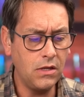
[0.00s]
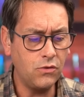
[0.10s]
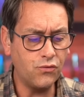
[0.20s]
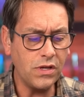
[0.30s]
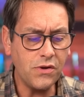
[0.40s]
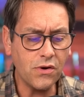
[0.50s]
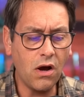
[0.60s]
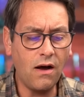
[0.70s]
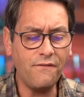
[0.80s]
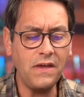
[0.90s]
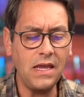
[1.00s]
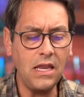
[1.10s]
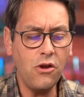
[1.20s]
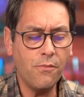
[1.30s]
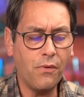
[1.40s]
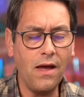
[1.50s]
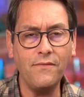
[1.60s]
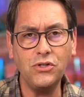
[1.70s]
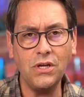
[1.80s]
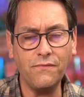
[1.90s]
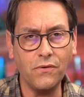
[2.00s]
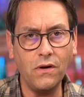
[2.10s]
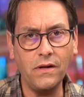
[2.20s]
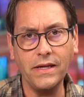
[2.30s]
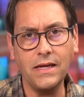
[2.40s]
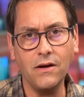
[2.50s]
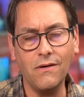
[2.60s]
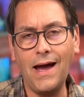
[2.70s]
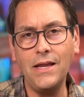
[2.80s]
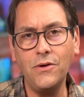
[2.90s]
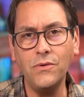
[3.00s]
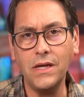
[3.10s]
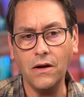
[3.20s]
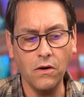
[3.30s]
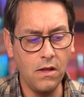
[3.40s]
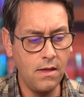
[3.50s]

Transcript: Drink your coffee in your private jet for all I care. I don't care.